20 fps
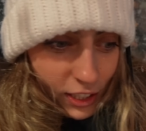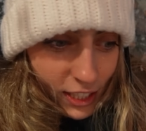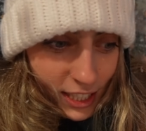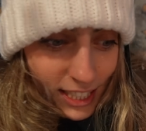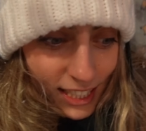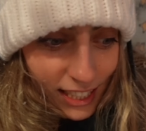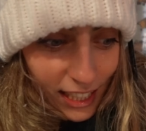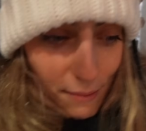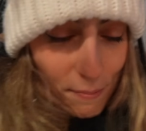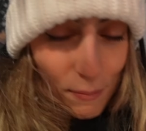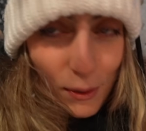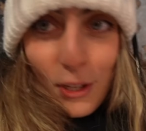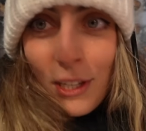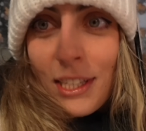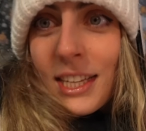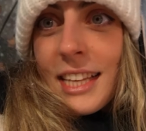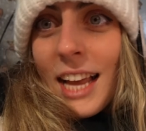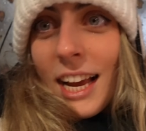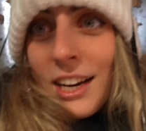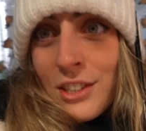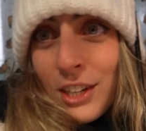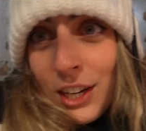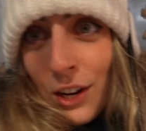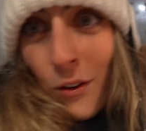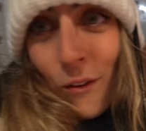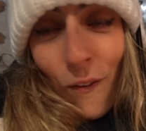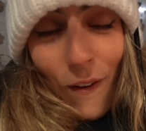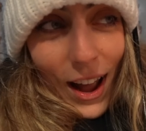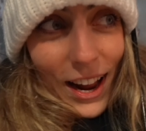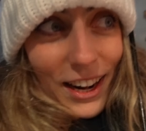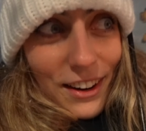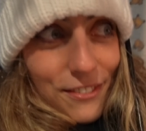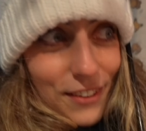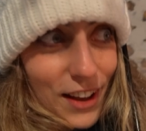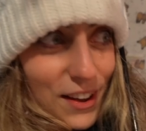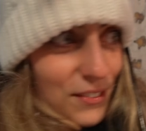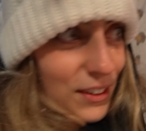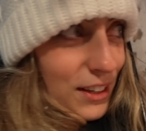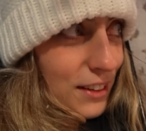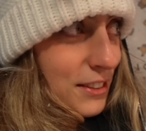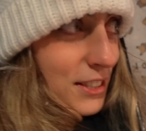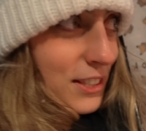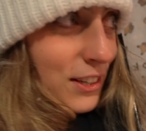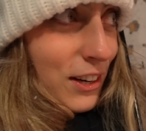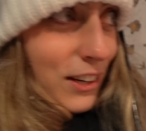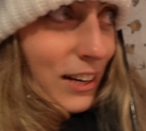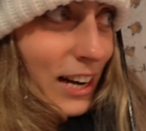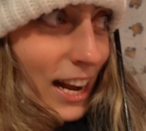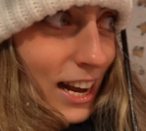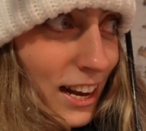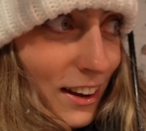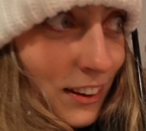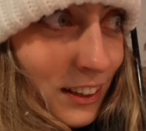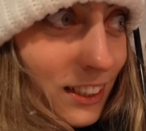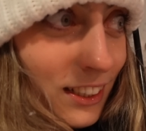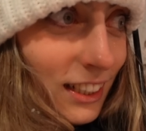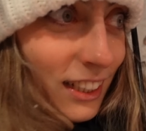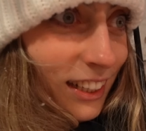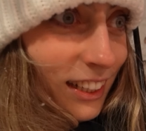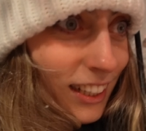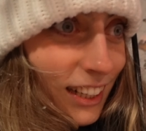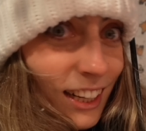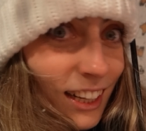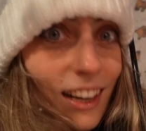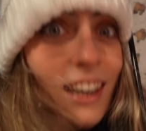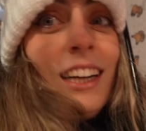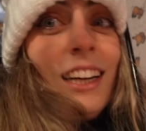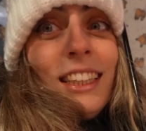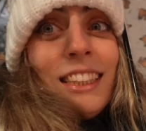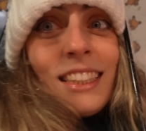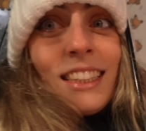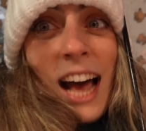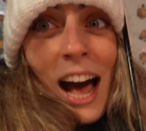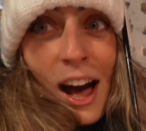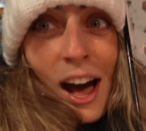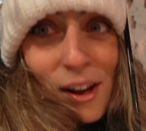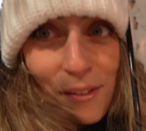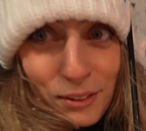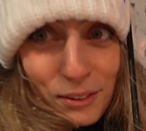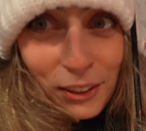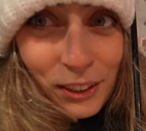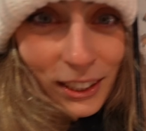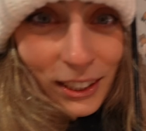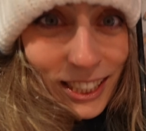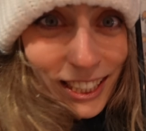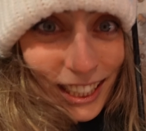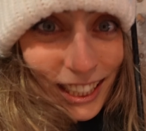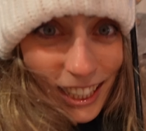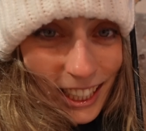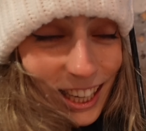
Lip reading: to slip because there's actually quite a fair bit of snow now. Samui!